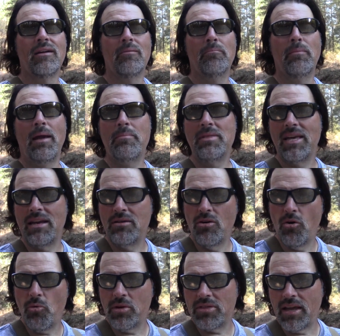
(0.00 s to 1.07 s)
maybe they
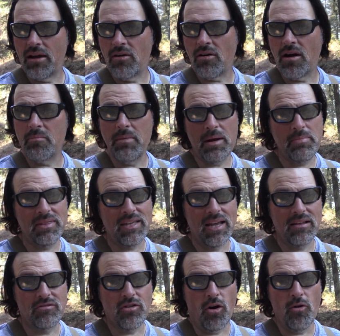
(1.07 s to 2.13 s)
know what they are, maybe
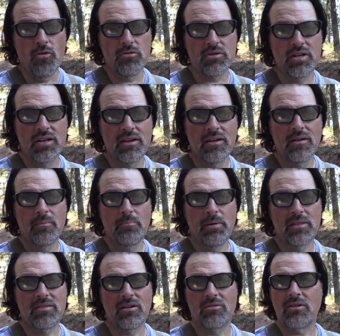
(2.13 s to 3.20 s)
they don't,
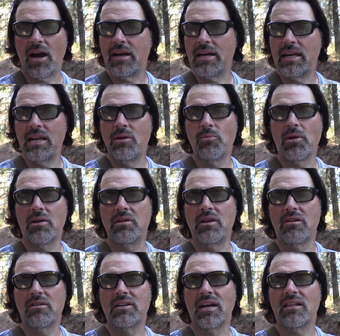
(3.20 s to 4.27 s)
but they're not anywhere
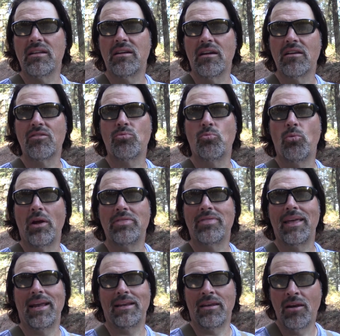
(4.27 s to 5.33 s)
near telling us what
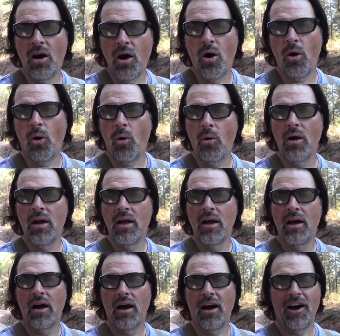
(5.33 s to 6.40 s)
they know.
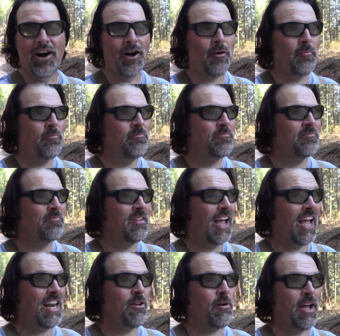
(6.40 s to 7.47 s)

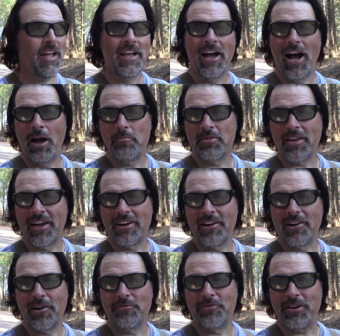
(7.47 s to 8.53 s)
Anyway, I'm
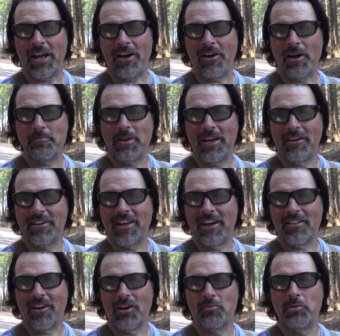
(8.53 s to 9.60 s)
signing off for now. I'm Kel
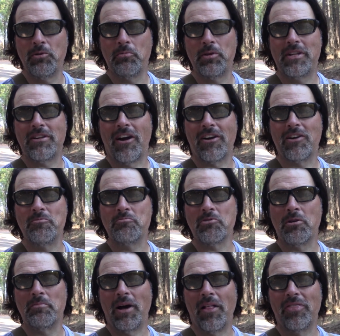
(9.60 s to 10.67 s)
Kellogg. We will be talking
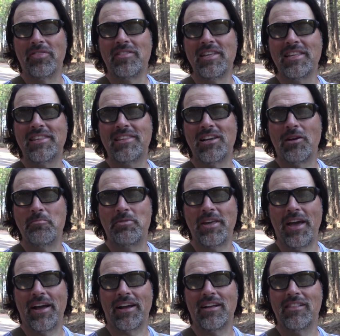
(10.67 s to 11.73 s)
more about this
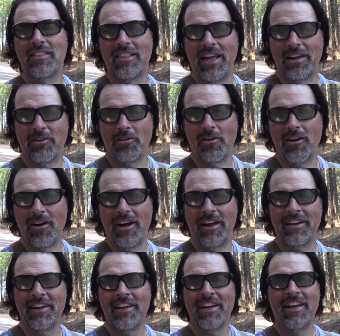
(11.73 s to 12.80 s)
subject later
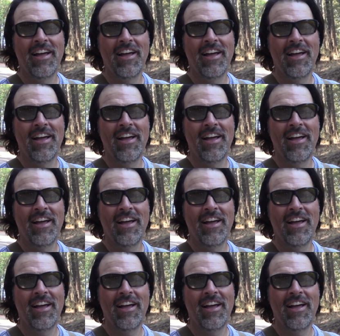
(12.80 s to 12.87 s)
on.